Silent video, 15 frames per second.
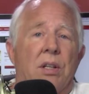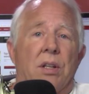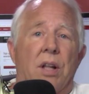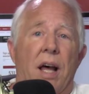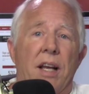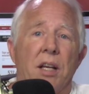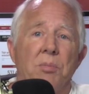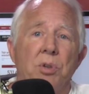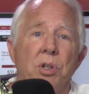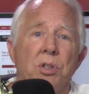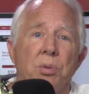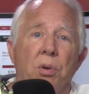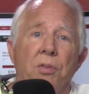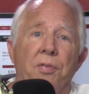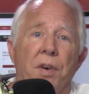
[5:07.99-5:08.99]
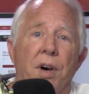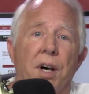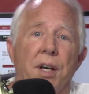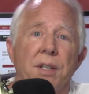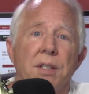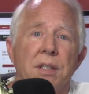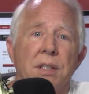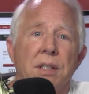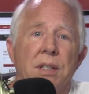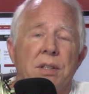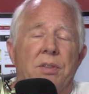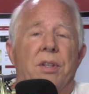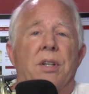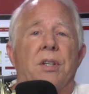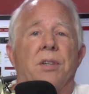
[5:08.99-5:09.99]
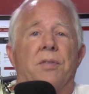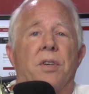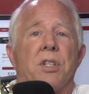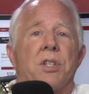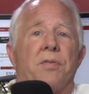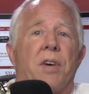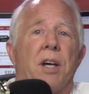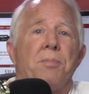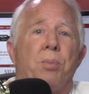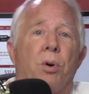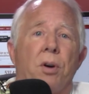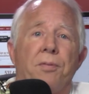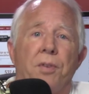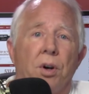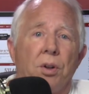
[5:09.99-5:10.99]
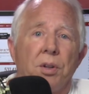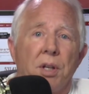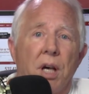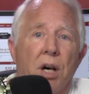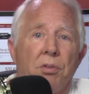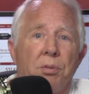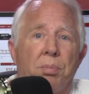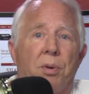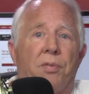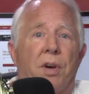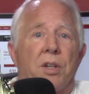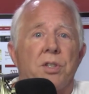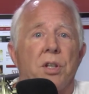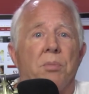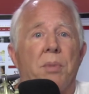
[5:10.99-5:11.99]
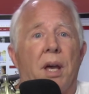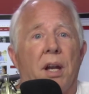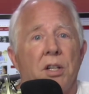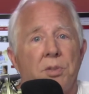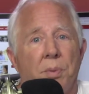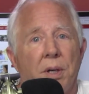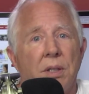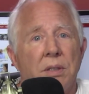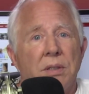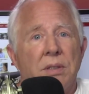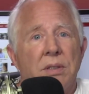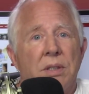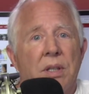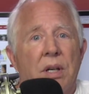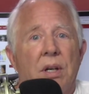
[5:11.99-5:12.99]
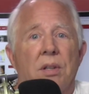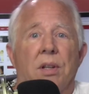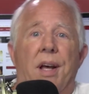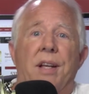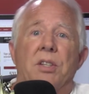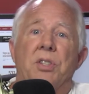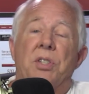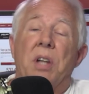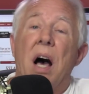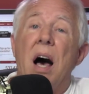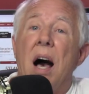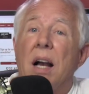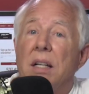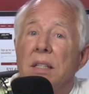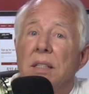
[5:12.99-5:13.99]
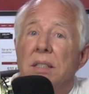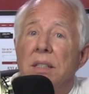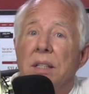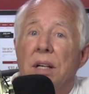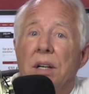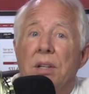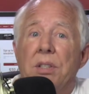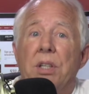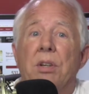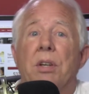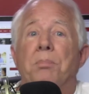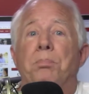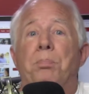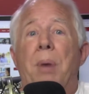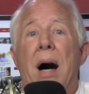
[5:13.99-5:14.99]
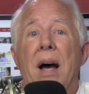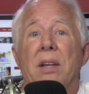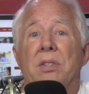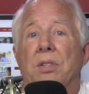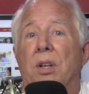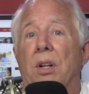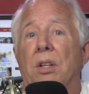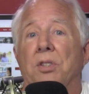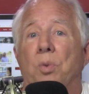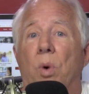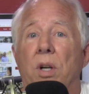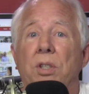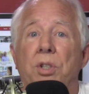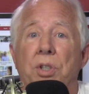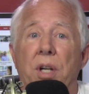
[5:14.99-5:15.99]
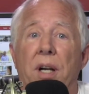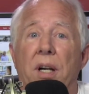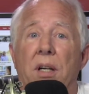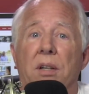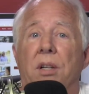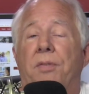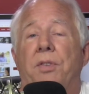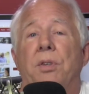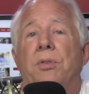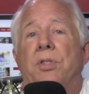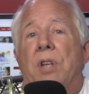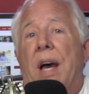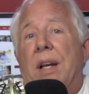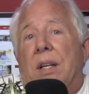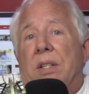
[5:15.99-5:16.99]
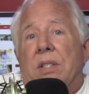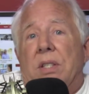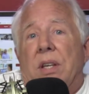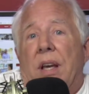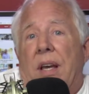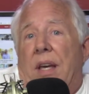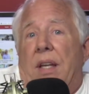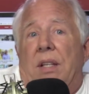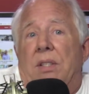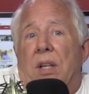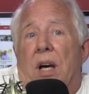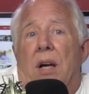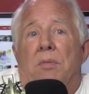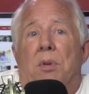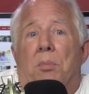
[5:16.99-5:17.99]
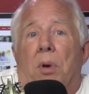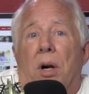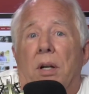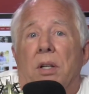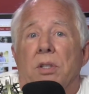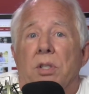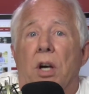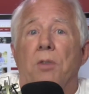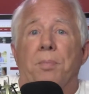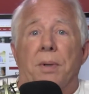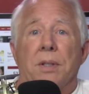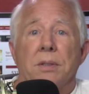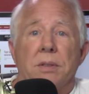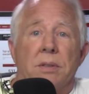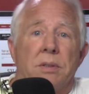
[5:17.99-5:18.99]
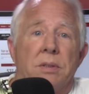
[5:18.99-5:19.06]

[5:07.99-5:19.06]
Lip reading: Like a mutual fund, they're a diversified portfolio with professional management. Like a stock, you can buy as little as one share in a few seconds anytime the market's open.